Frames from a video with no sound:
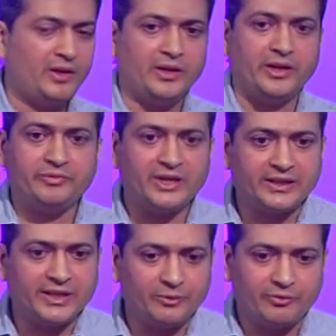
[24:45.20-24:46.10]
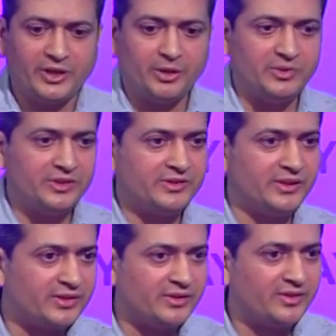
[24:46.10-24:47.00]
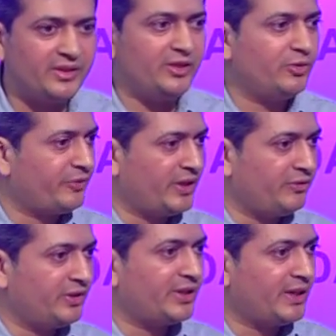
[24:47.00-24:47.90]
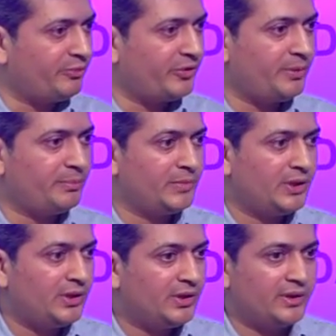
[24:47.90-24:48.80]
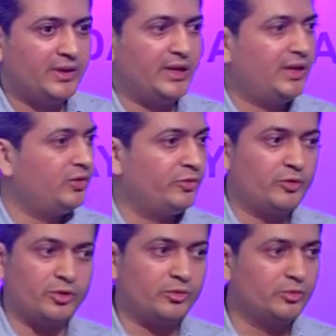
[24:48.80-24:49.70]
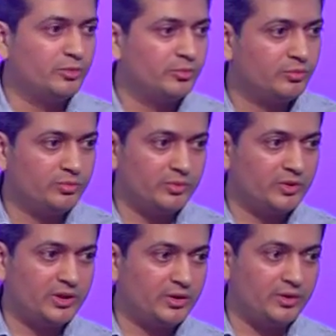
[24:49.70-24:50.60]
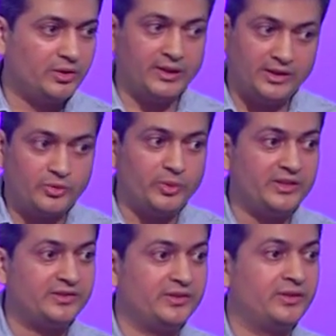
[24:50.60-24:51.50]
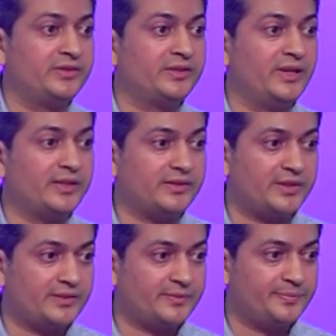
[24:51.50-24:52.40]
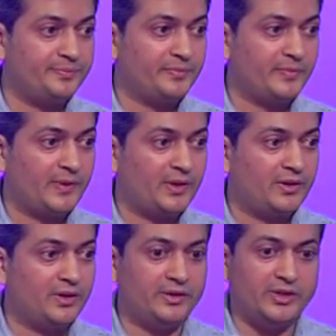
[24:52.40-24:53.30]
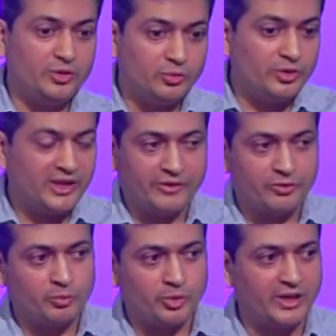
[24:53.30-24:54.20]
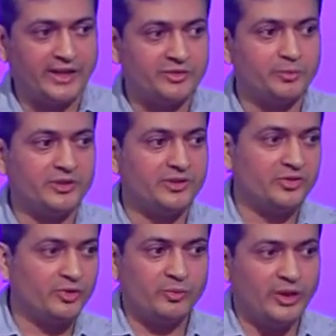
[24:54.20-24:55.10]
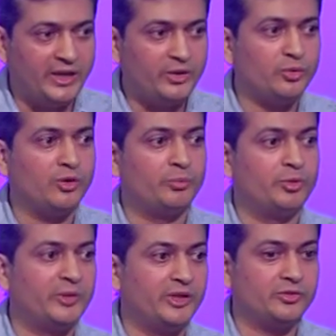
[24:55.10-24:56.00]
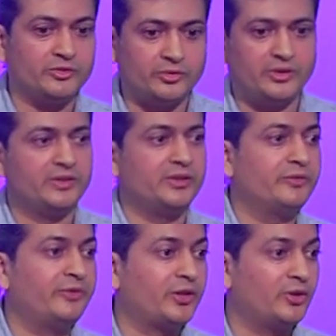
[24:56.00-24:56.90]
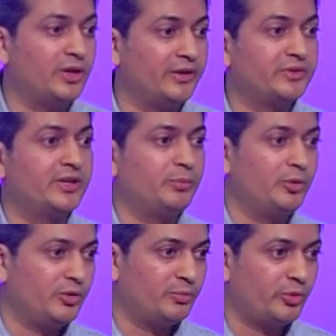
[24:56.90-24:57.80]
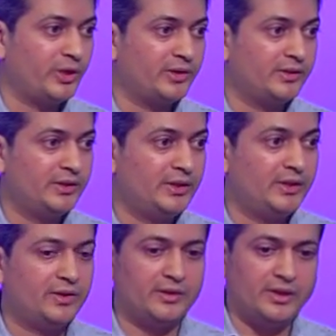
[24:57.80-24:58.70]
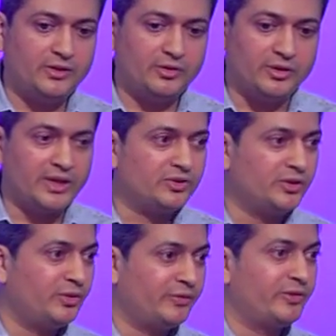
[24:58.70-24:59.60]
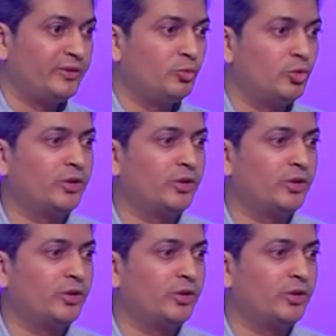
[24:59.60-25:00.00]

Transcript: If that time frame is just a 3 or 5 year time frame, then you've got to then equities is a risky asset. Then you only have to put in as much as you're willing to compromise on, so it doesn't affect your lifestyle beyond a point. Then gradually you have to have more